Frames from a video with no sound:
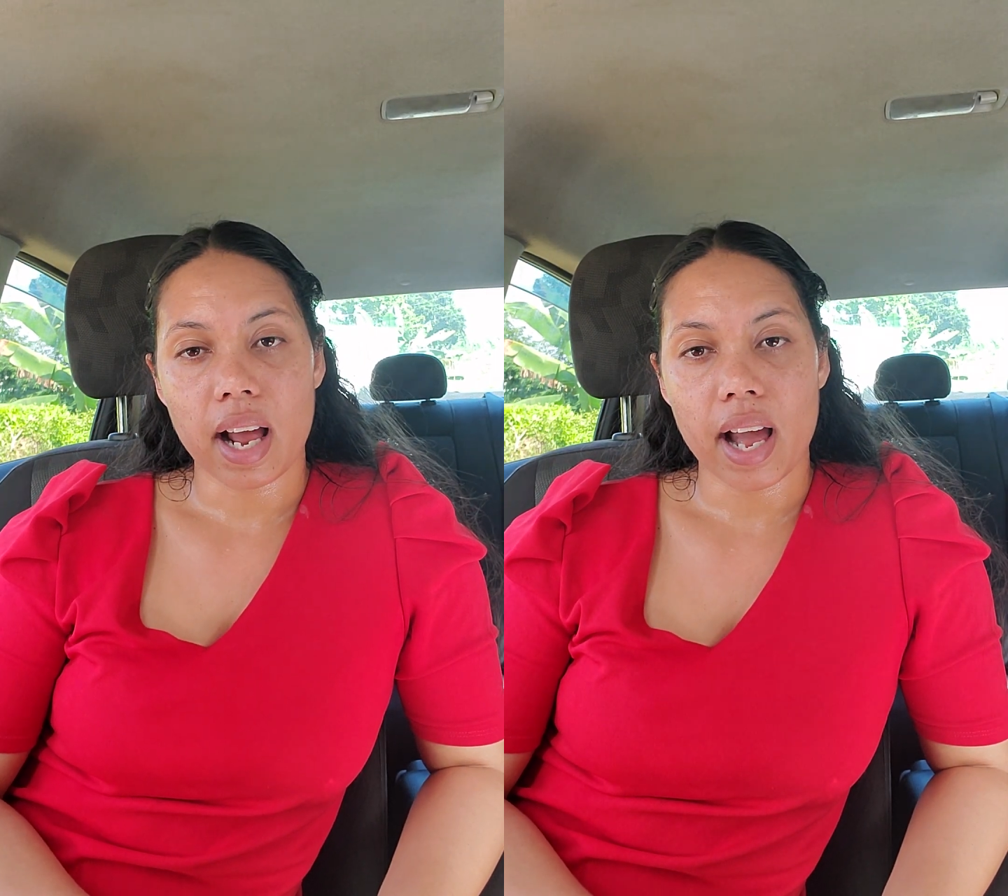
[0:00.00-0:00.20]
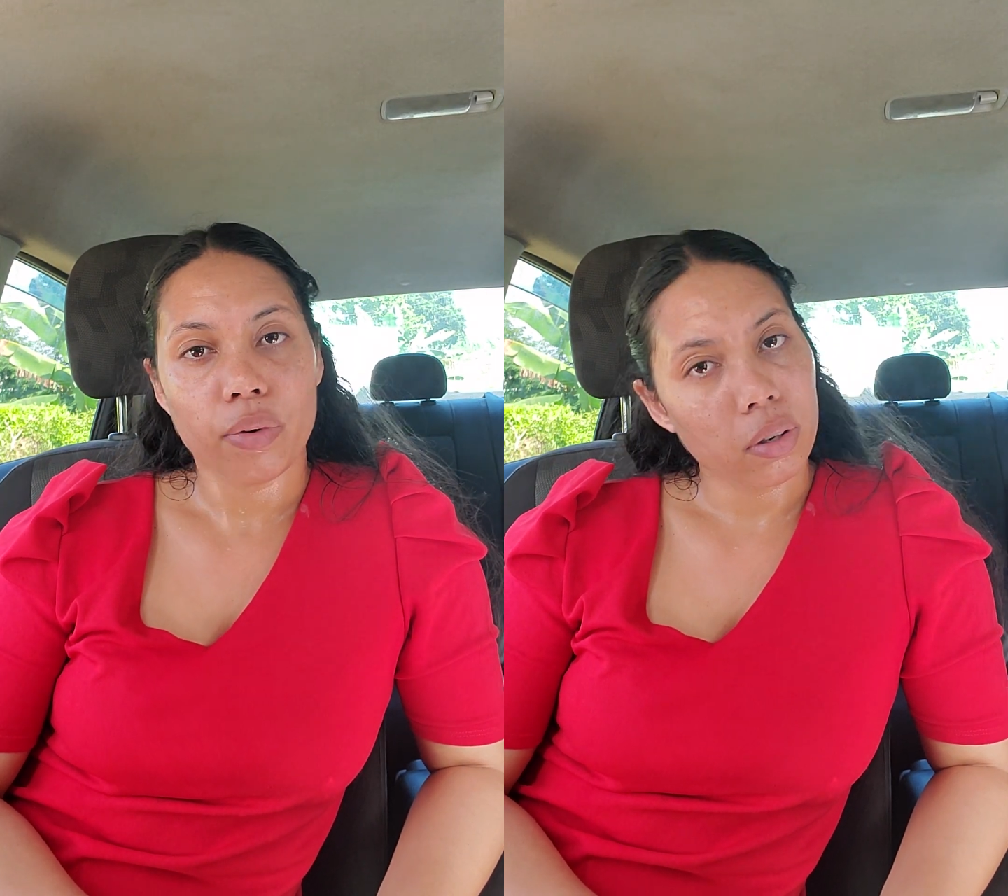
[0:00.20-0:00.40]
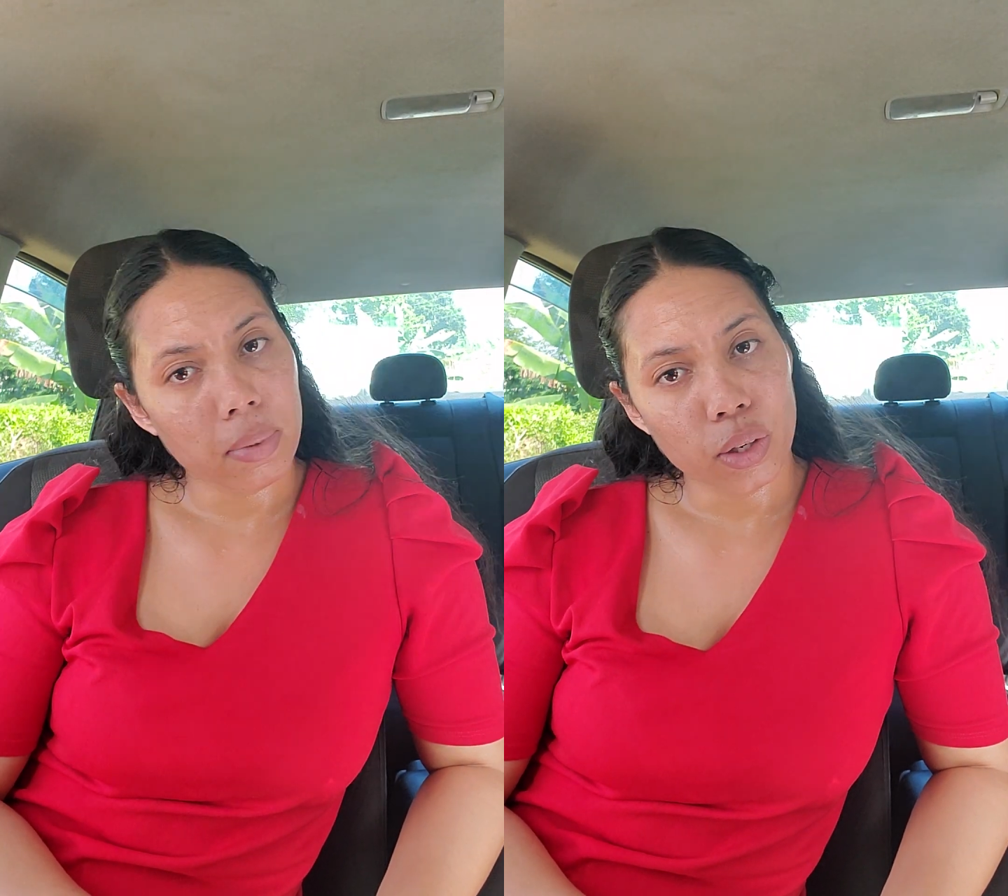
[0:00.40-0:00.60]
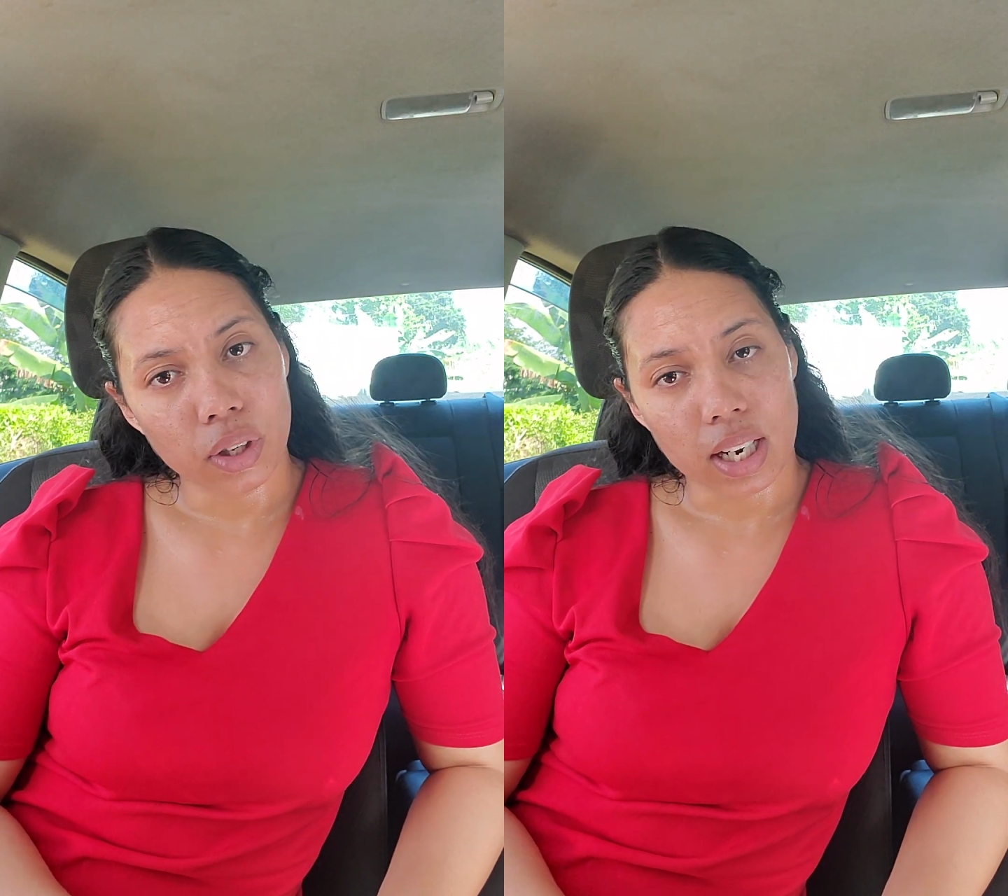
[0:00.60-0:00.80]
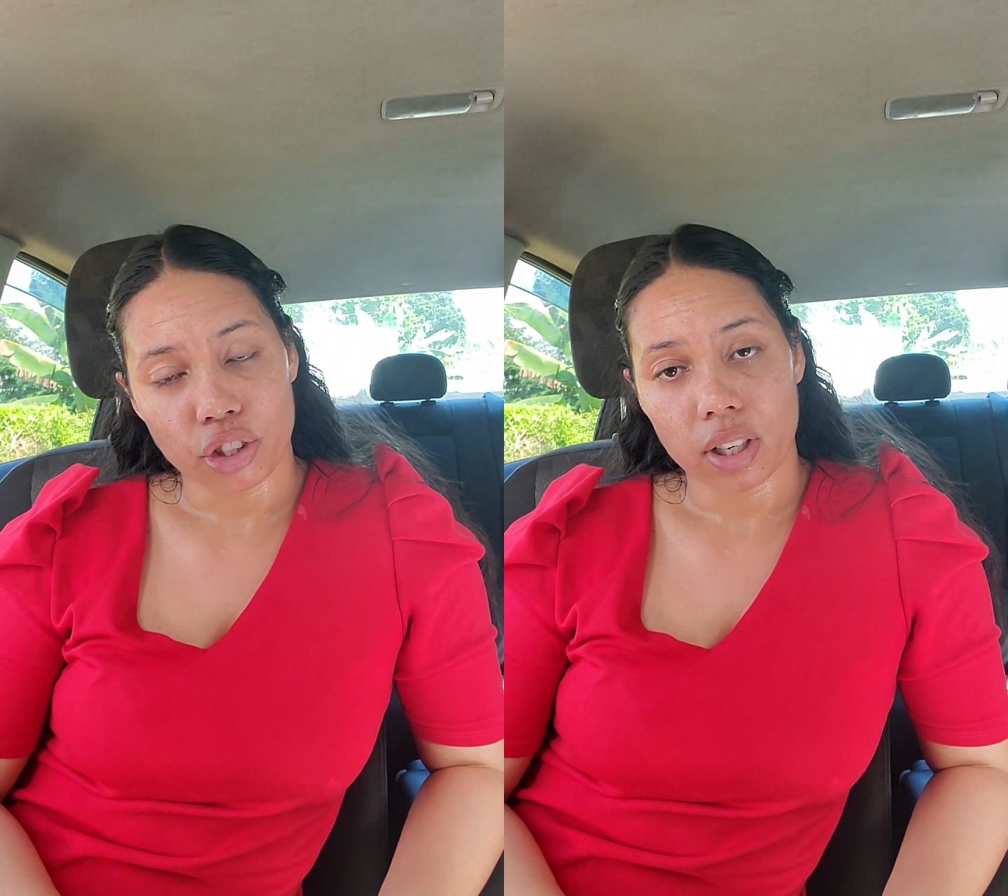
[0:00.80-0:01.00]
I will be
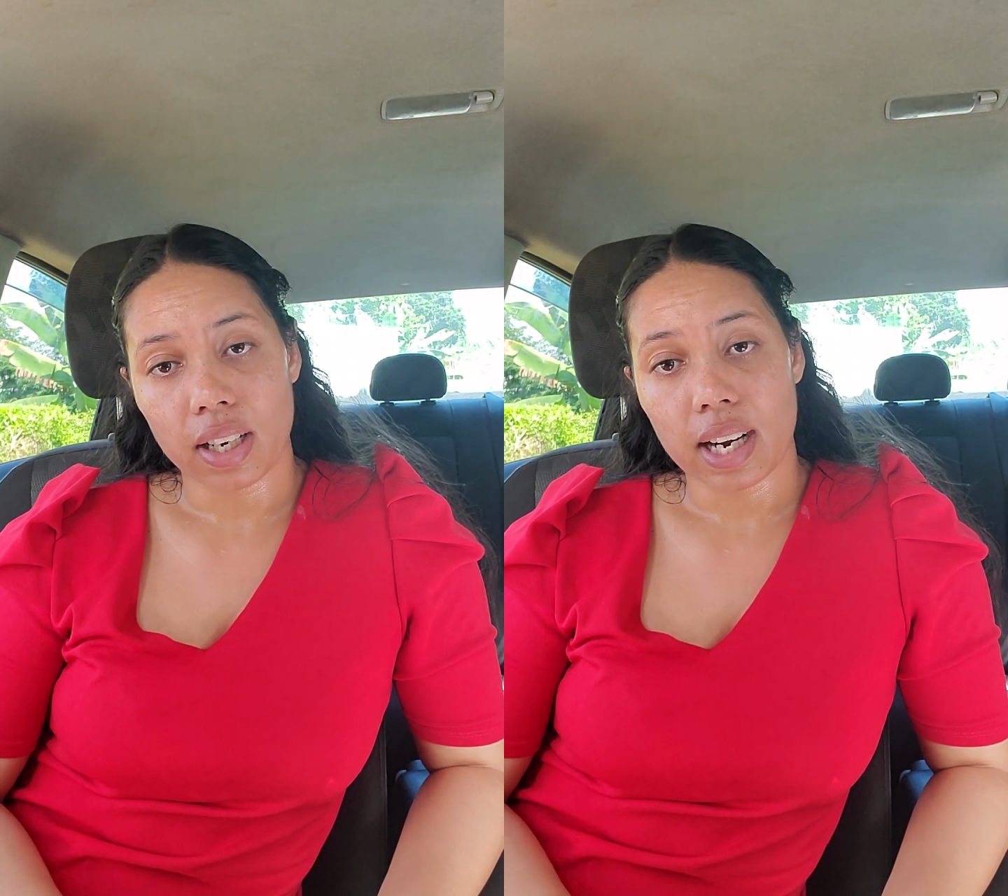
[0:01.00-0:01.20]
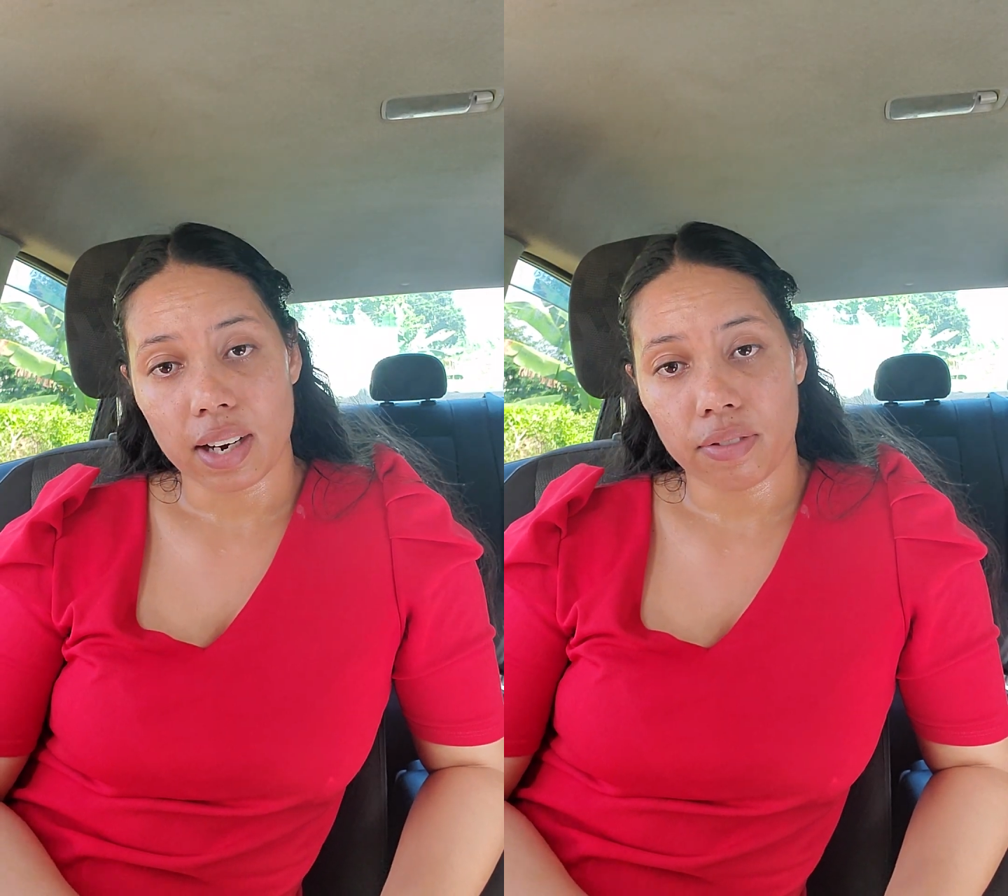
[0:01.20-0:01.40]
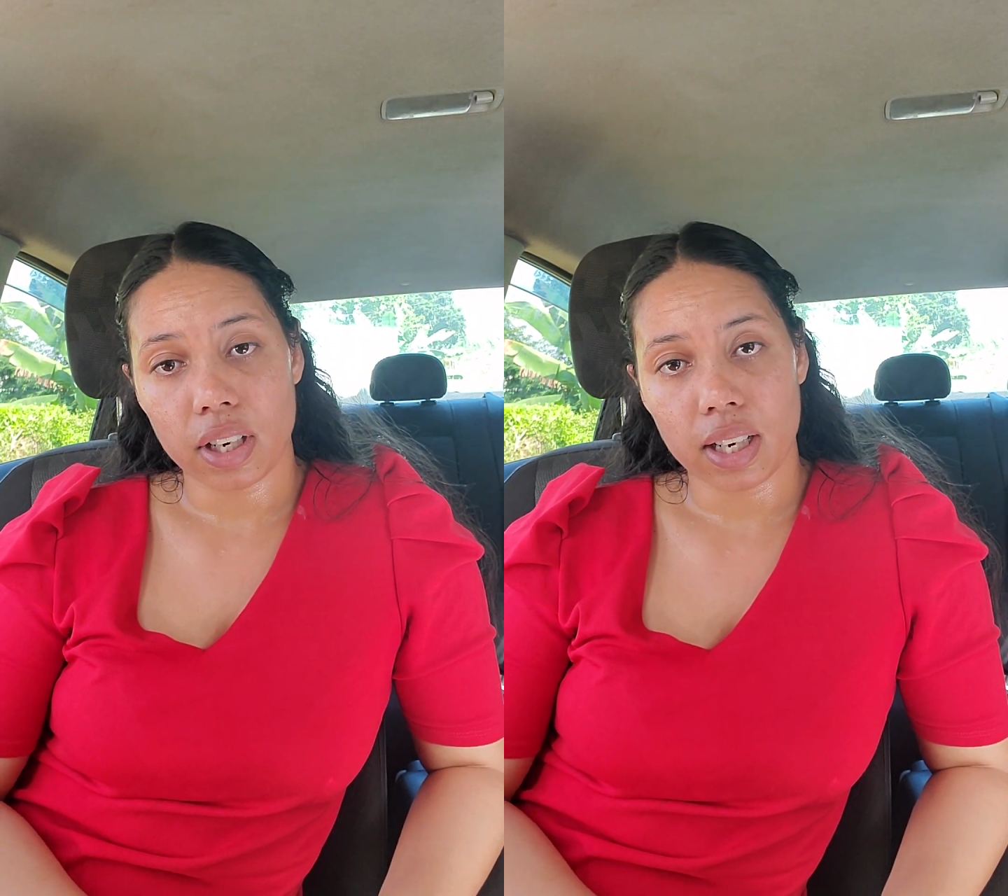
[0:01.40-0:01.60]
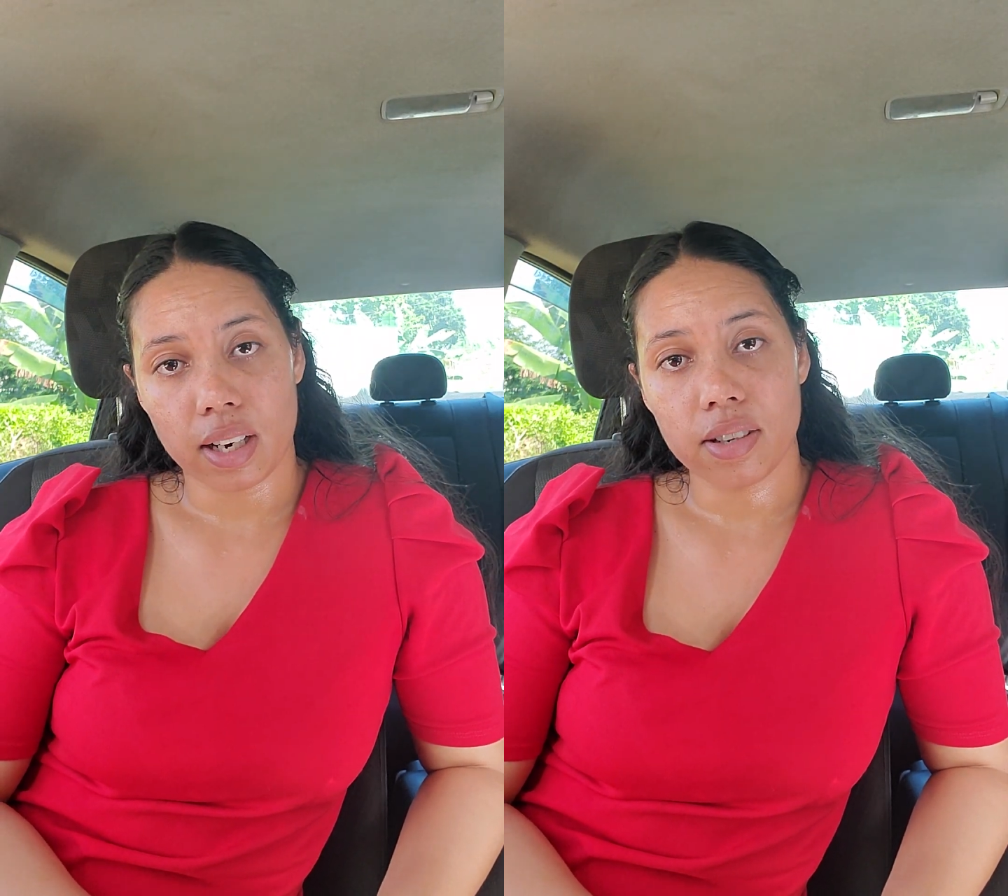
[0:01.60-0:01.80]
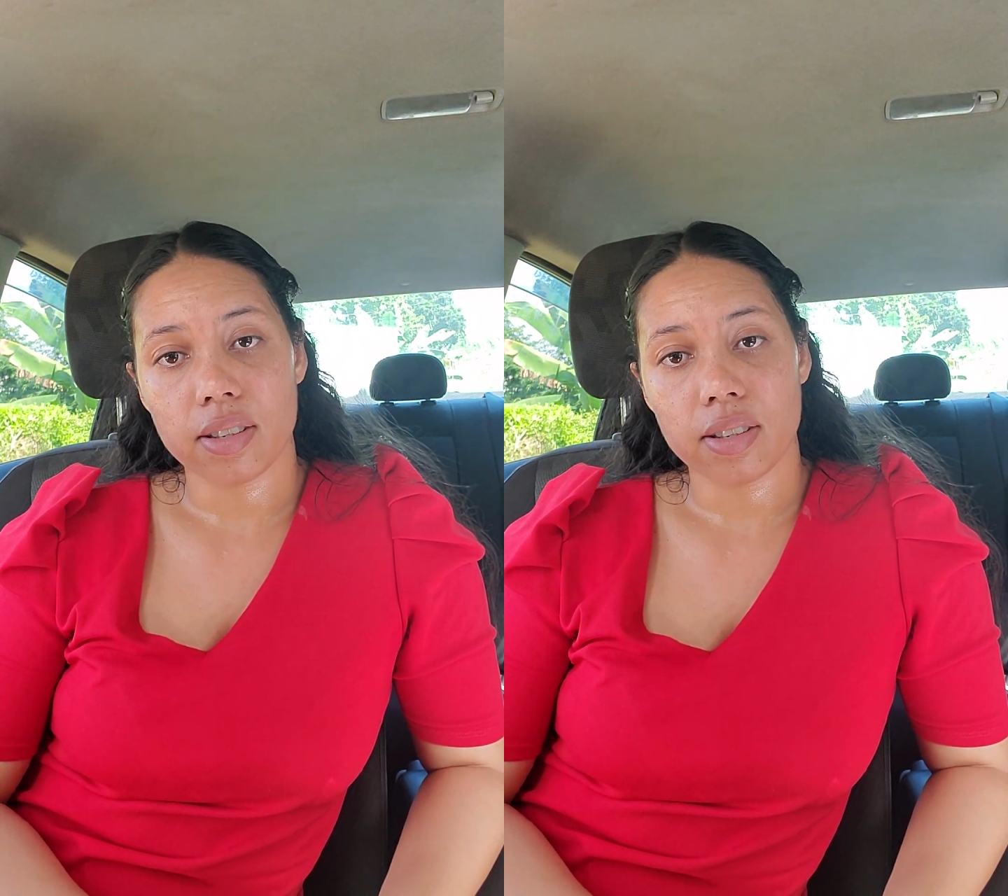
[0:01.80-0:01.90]
doing actually every year.